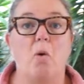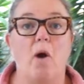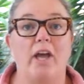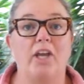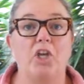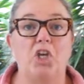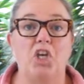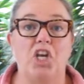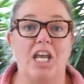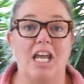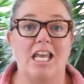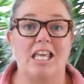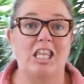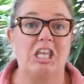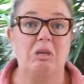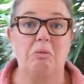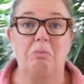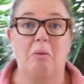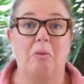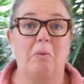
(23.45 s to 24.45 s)
quite unique
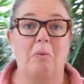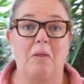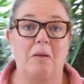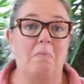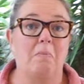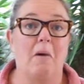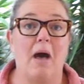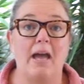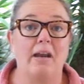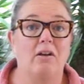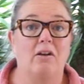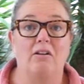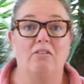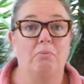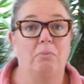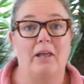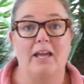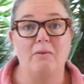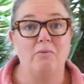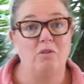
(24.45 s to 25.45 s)
that you probably might not
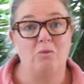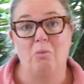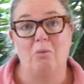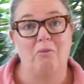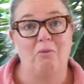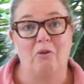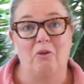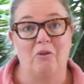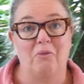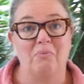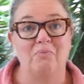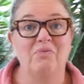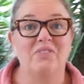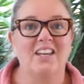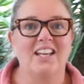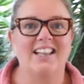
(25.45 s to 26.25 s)
have played with before.